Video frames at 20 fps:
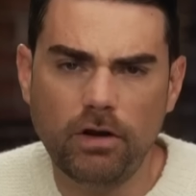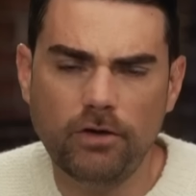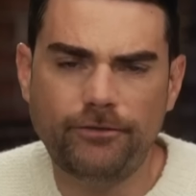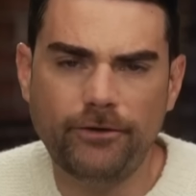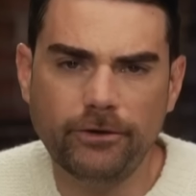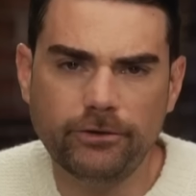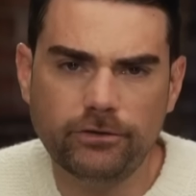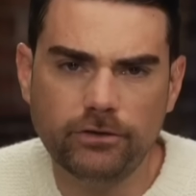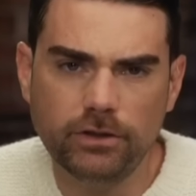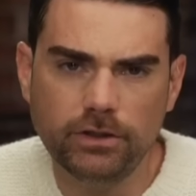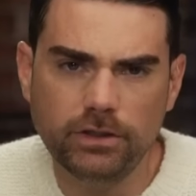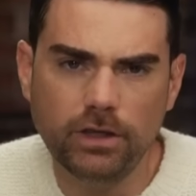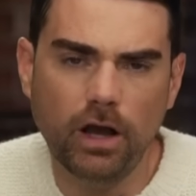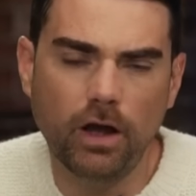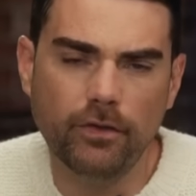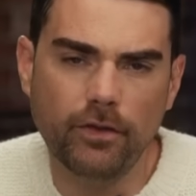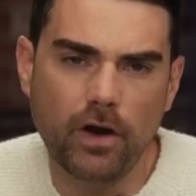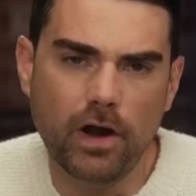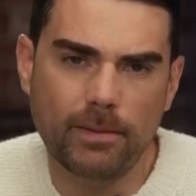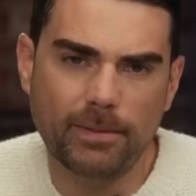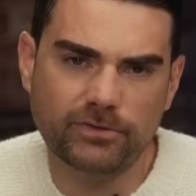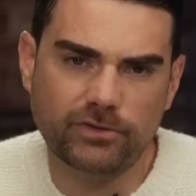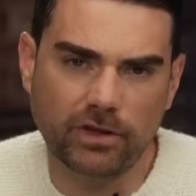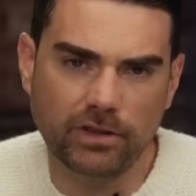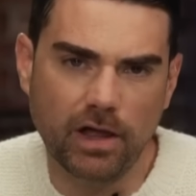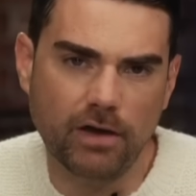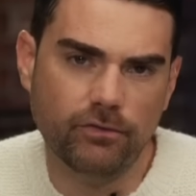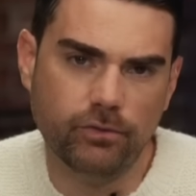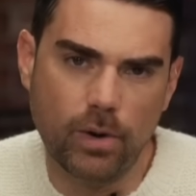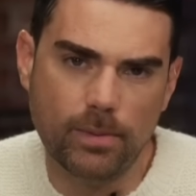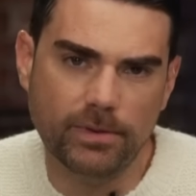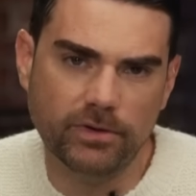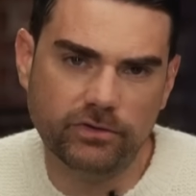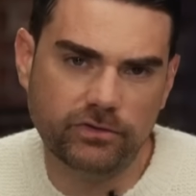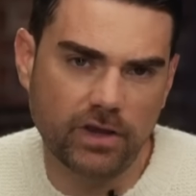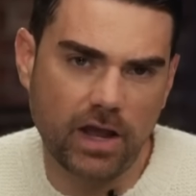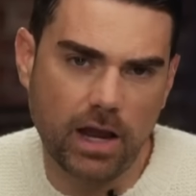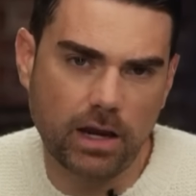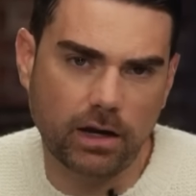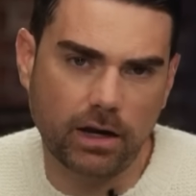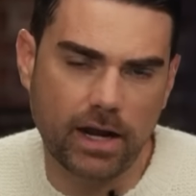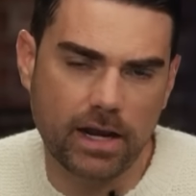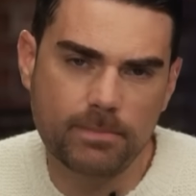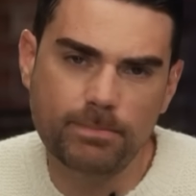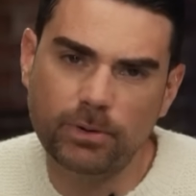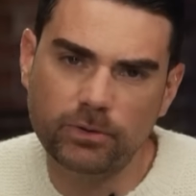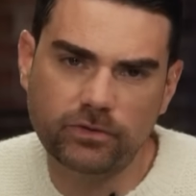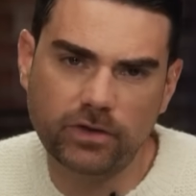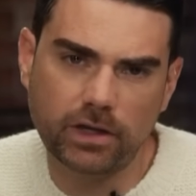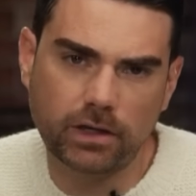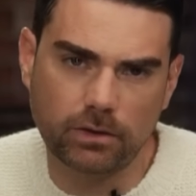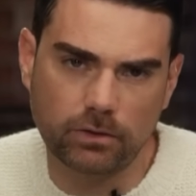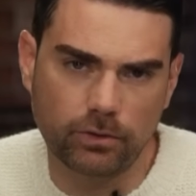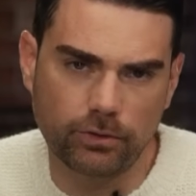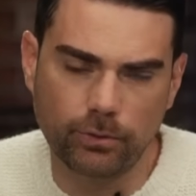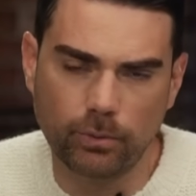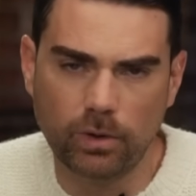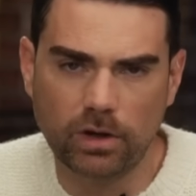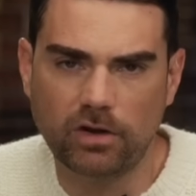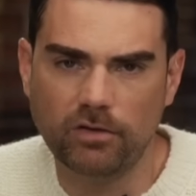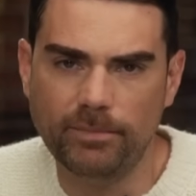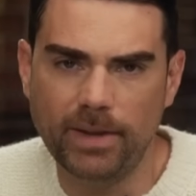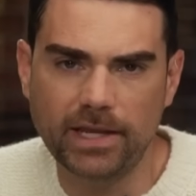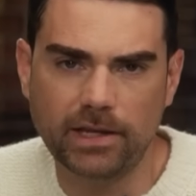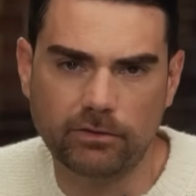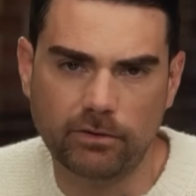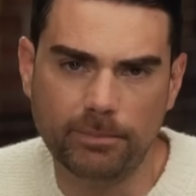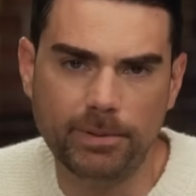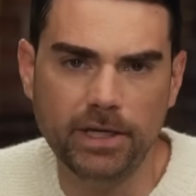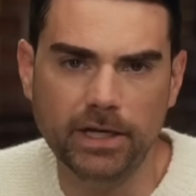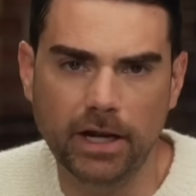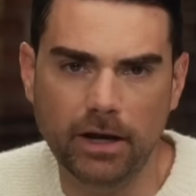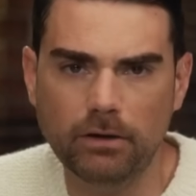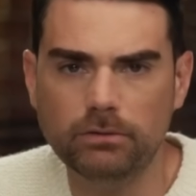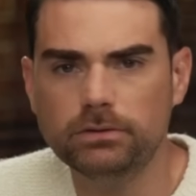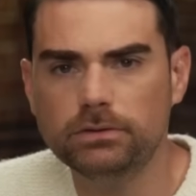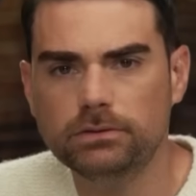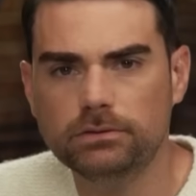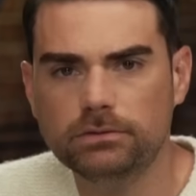Well, folks, y'all know how much I love women's soccer, and in particular, the work of Megan Rapinoe.